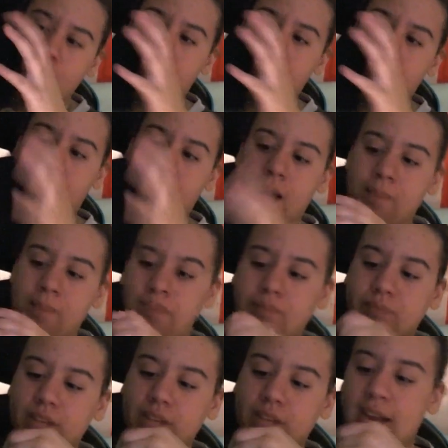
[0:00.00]
And
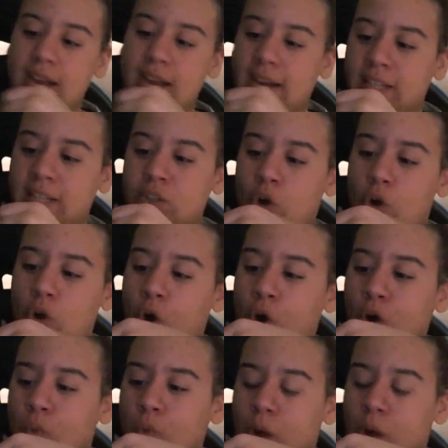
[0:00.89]
it's
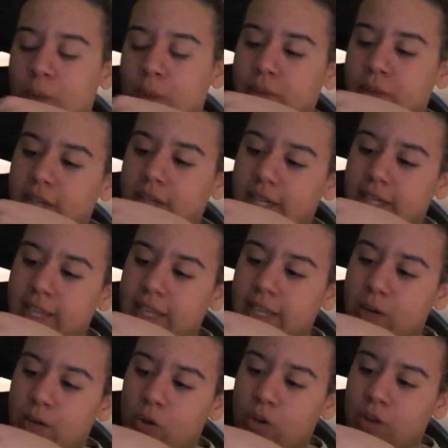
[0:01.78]
all well protected,
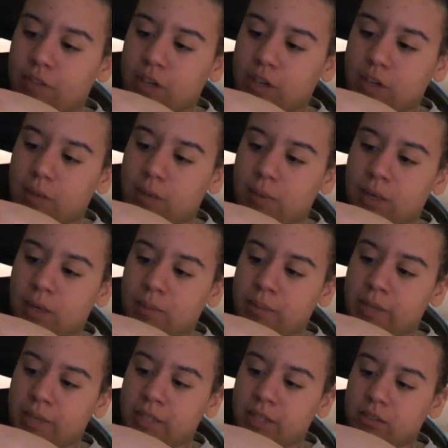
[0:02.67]
like all of the
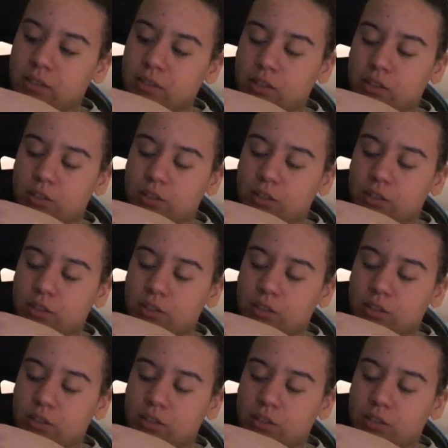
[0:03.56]
compartments,